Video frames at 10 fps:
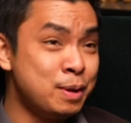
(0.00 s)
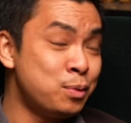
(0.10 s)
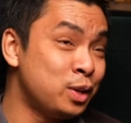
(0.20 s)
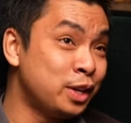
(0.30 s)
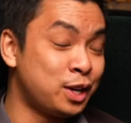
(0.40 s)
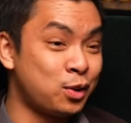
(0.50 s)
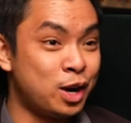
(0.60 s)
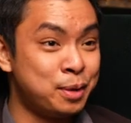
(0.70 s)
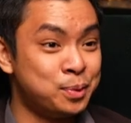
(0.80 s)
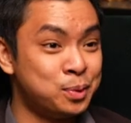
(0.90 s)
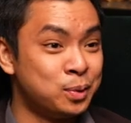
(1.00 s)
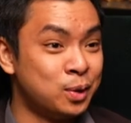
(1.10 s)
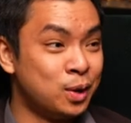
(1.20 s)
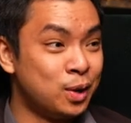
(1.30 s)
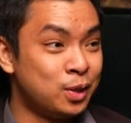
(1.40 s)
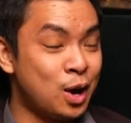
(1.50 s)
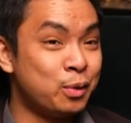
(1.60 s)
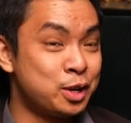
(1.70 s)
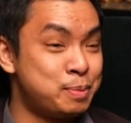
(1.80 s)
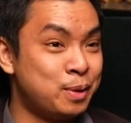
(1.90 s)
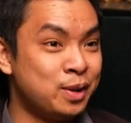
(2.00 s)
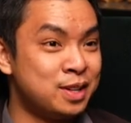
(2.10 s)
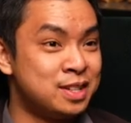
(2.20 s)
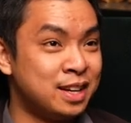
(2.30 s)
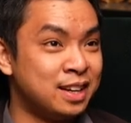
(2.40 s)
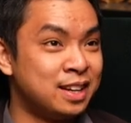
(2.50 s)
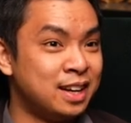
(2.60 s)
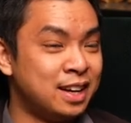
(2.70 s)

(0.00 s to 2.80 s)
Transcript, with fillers: been really incredible the whole experience and